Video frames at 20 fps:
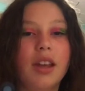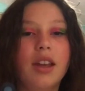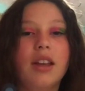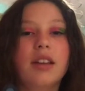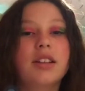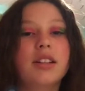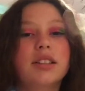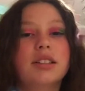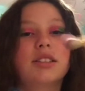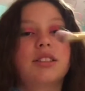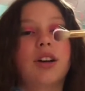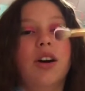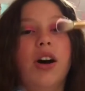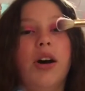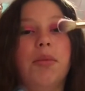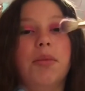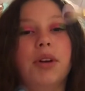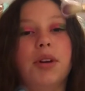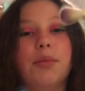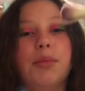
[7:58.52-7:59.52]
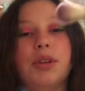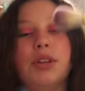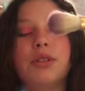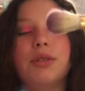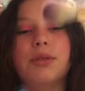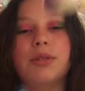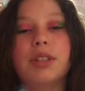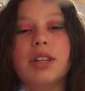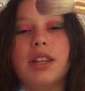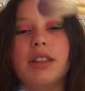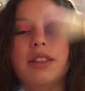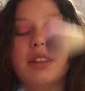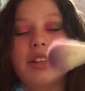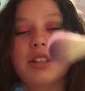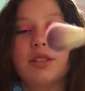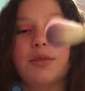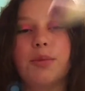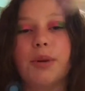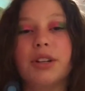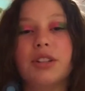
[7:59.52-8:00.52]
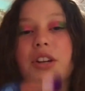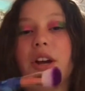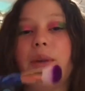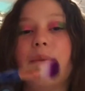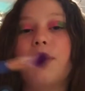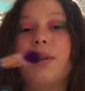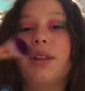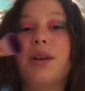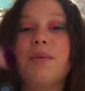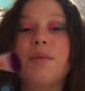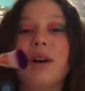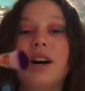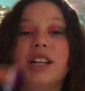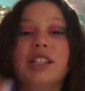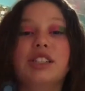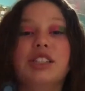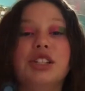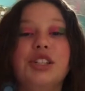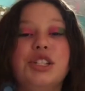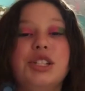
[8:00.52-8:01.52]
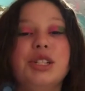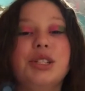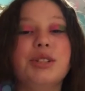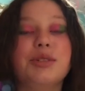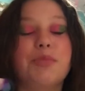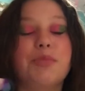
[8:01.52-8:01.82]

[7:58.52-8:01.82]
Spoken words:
So I'm going to be using this brush. I really wanted to use my